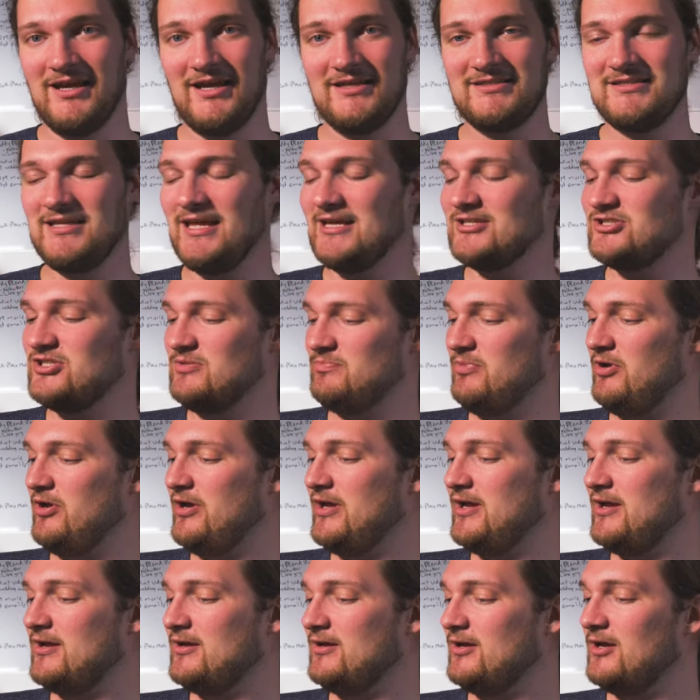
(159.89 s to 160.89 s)
I did actually
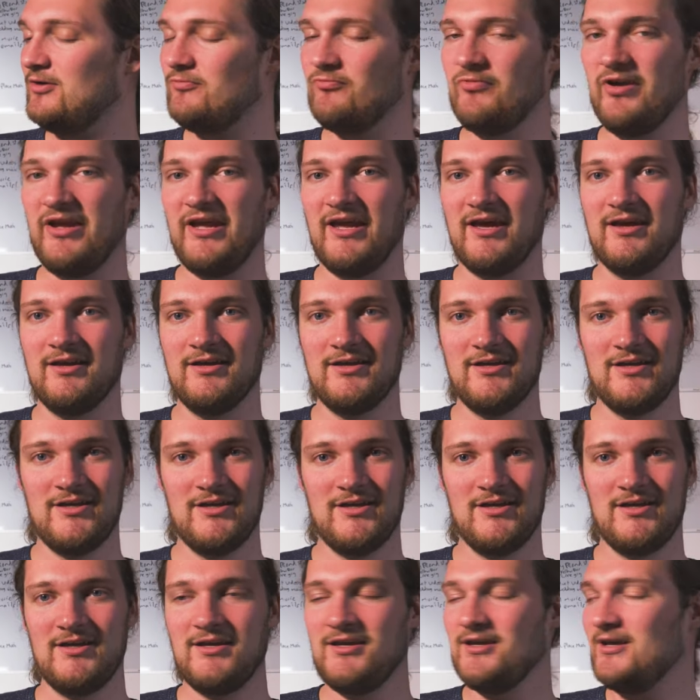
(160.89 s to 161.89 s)
buy a rear
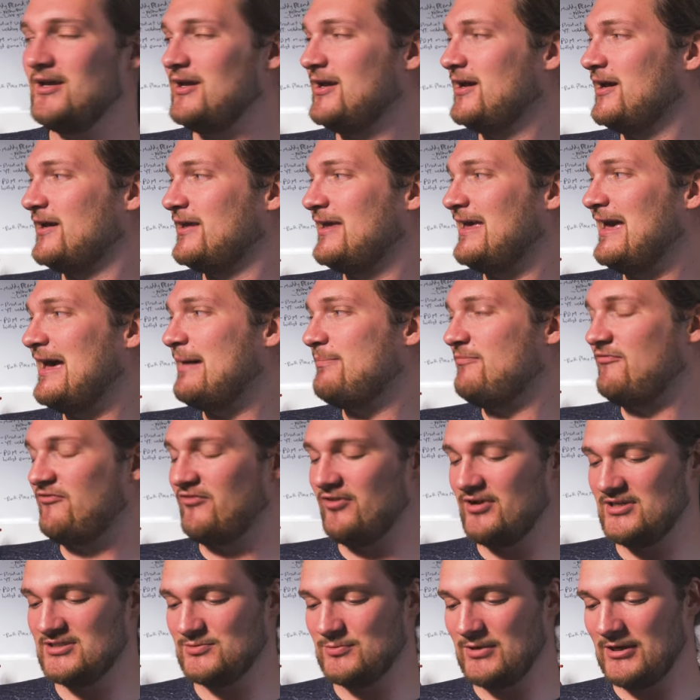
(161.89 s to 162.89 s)
cap
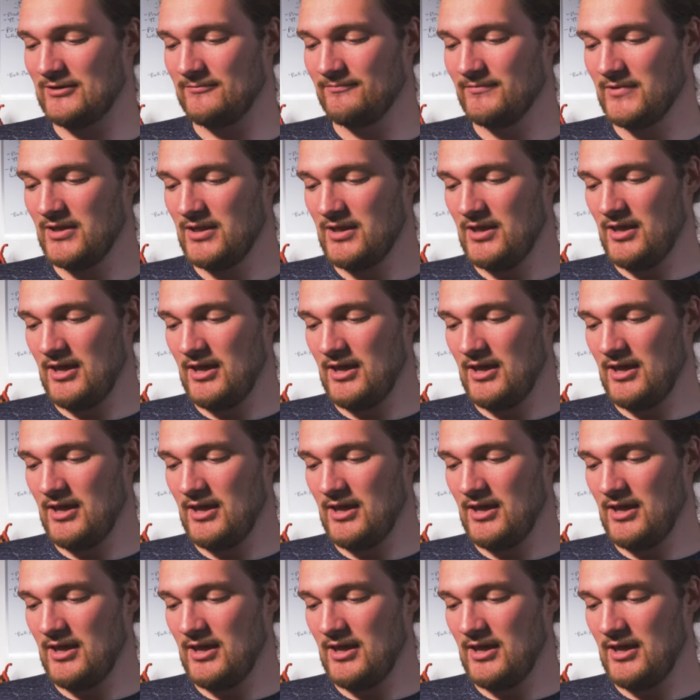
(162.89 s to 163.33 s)
for it as well.